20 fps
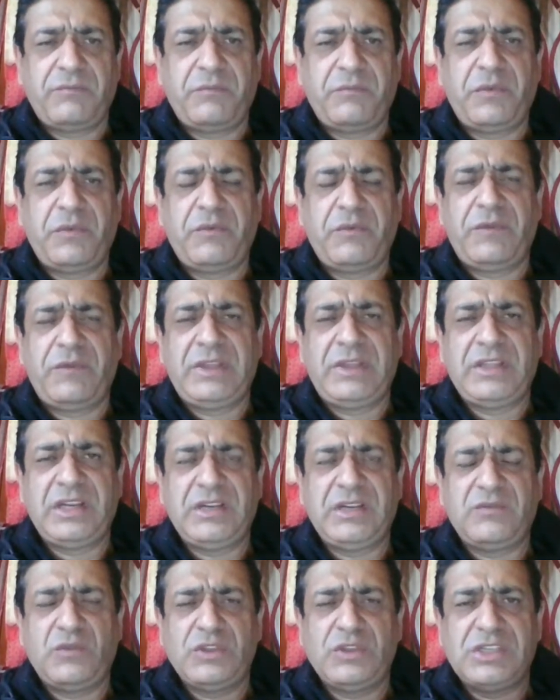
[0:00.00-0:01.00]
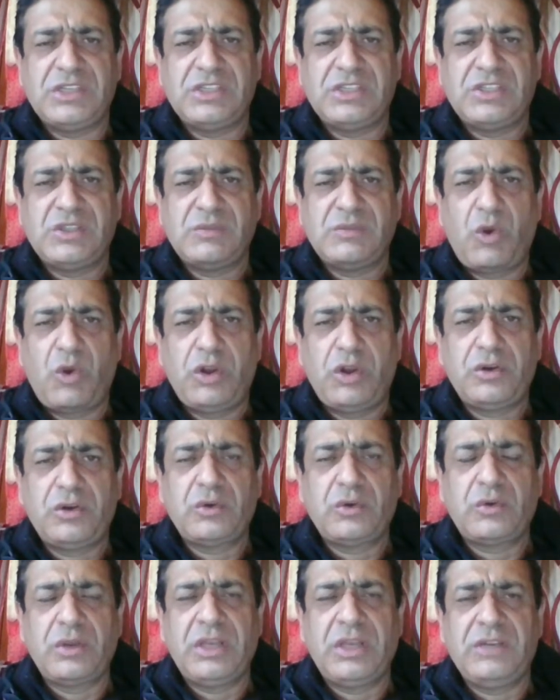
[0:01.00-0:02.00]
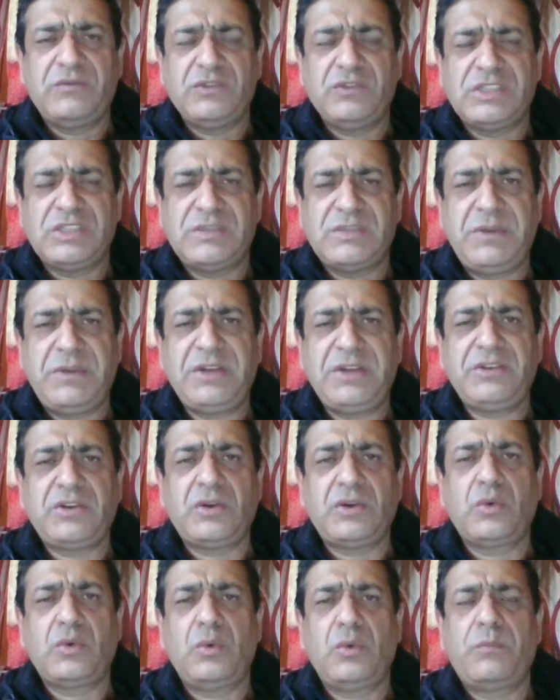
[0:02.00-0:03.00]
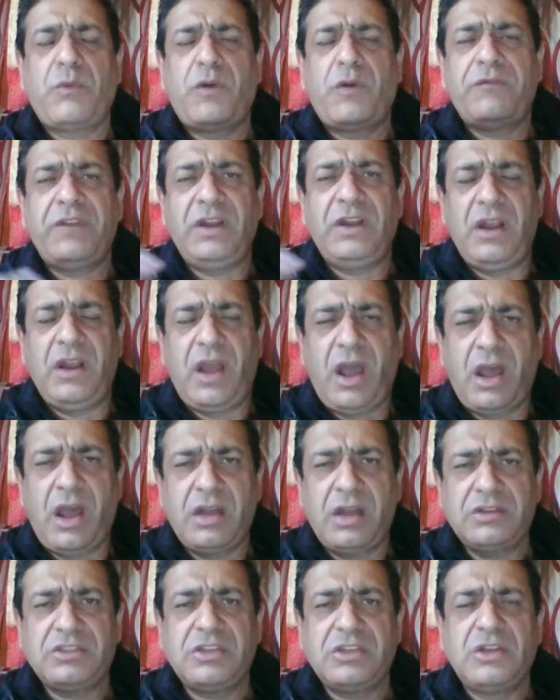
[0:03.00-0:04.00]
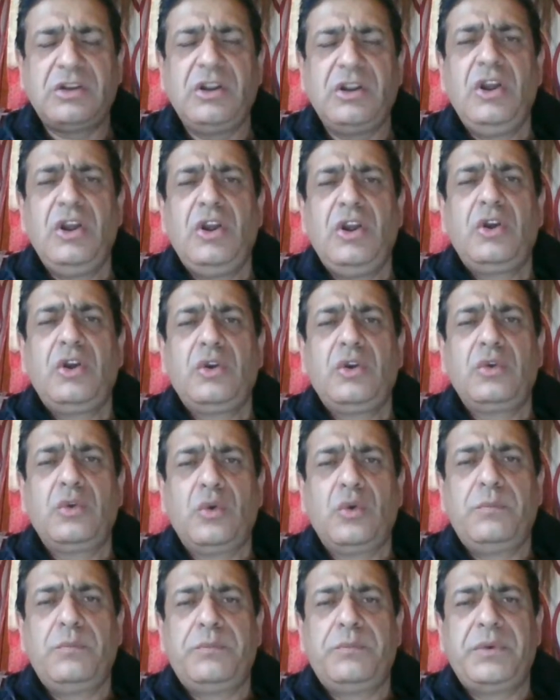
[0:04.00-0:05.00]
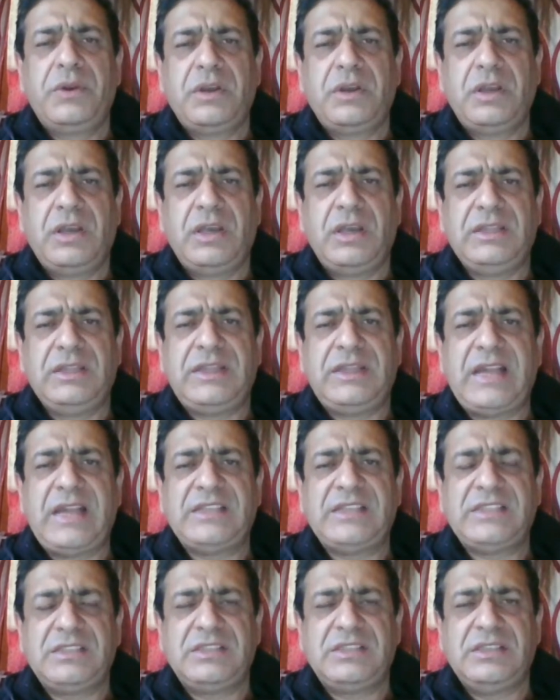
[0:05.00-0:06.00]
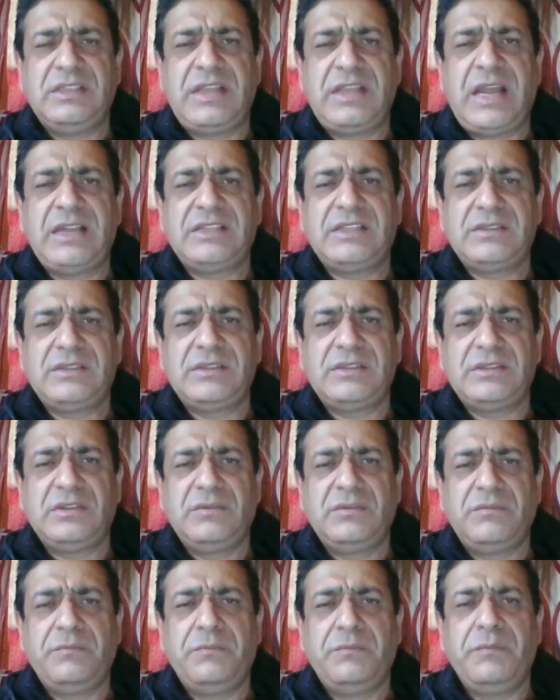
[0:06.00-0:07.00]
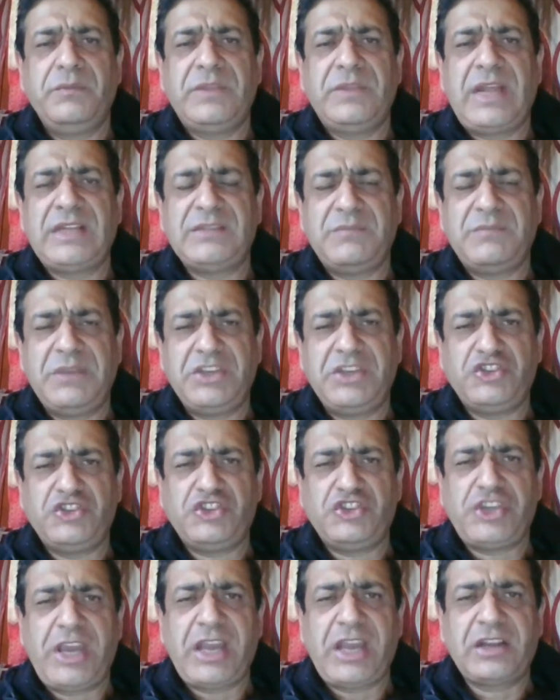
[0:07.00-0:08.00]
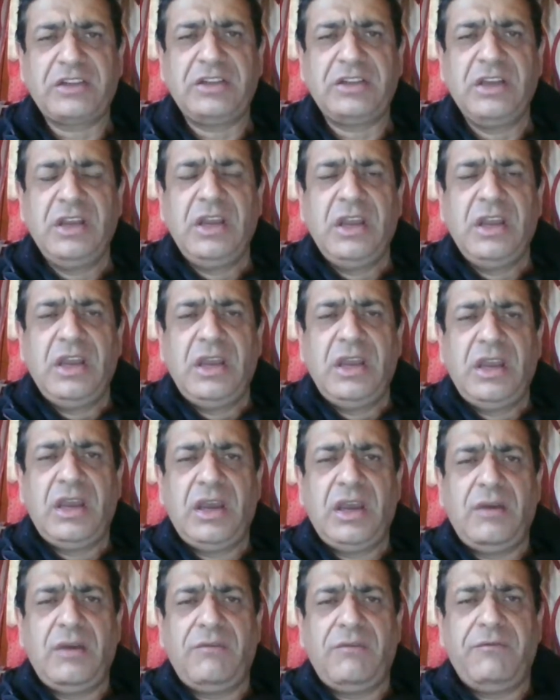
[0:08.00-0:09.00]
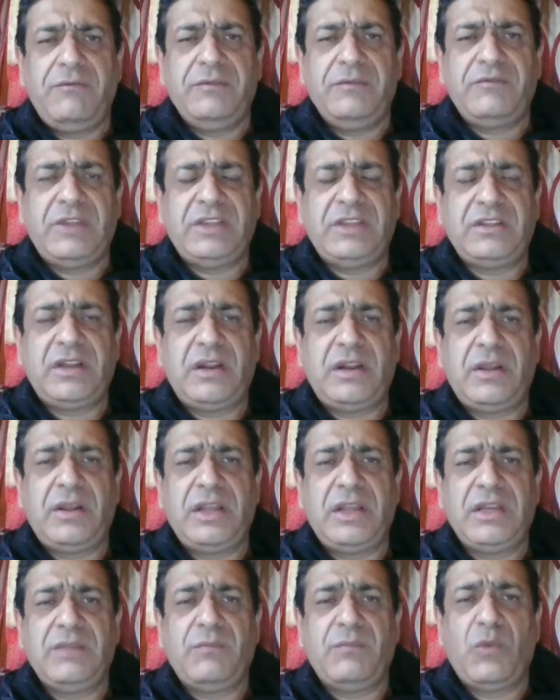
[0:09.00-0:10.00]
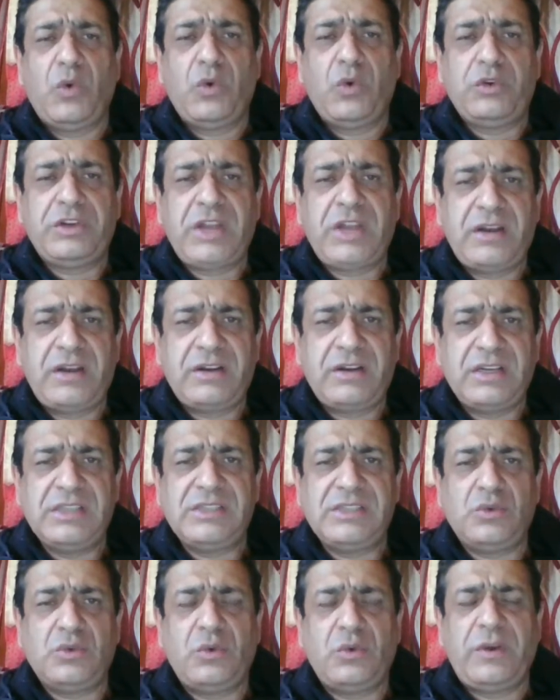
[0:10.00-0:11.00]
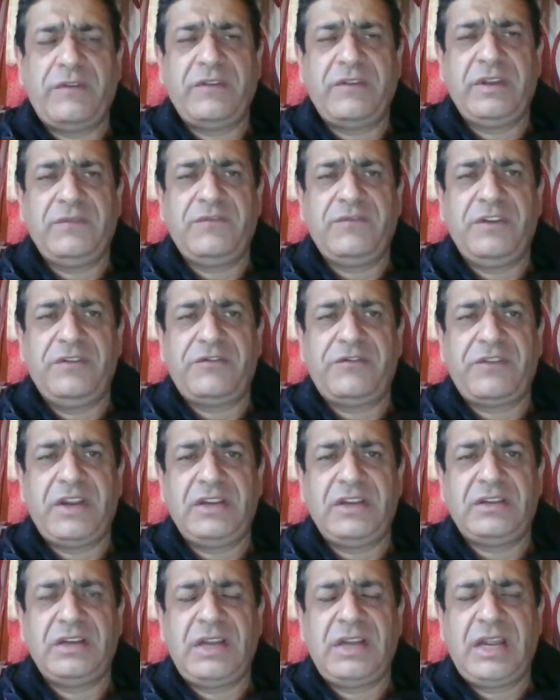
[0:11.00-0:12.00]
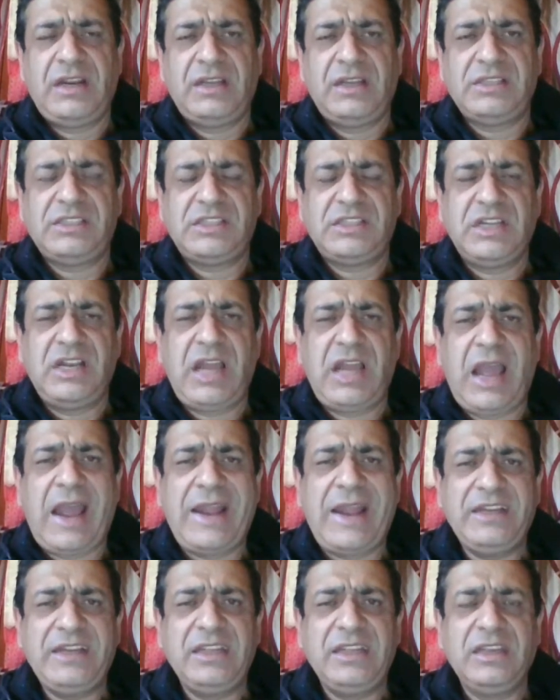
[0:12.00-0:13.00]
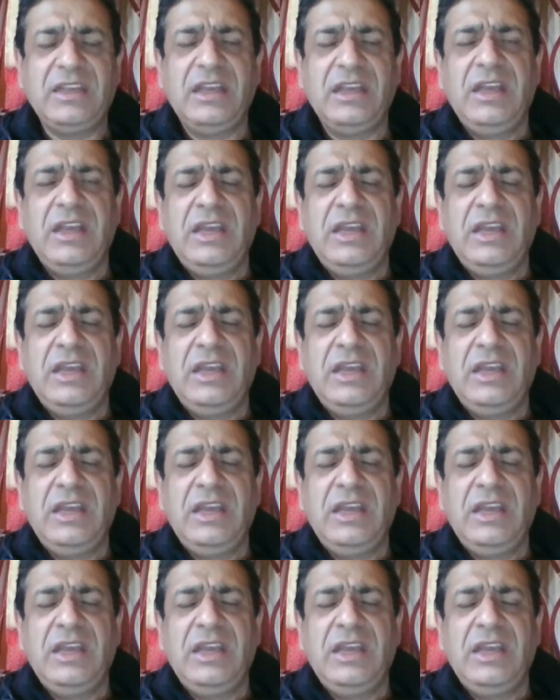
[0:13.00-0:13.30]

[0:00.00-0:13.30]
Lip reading: Whether it was a smaller, it was a splinter group of a larger group, that's being checked. Whether there are any more terrorists who have infiltrated and are still hiding